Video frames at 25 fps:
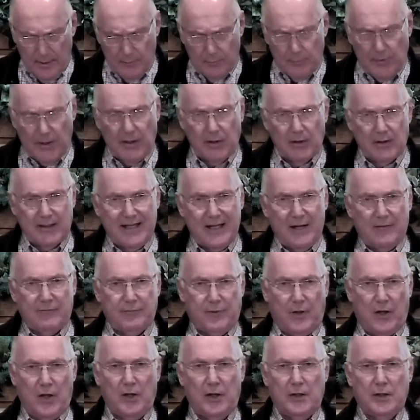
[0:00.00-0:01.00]
Merrill
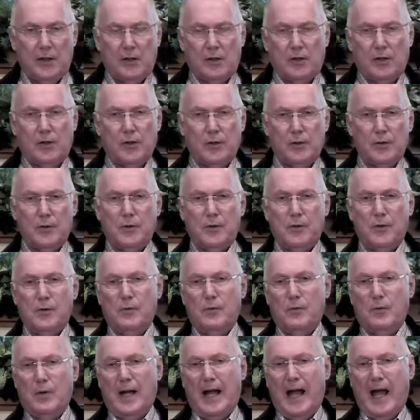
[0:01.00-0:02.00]
F. Unger,
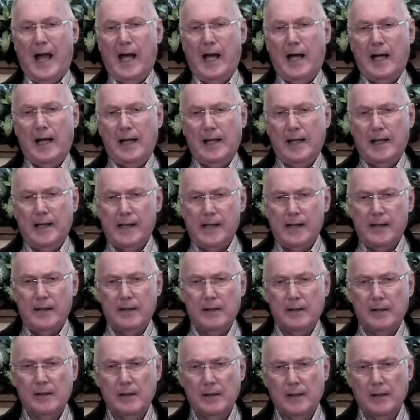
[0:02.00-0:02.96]
who I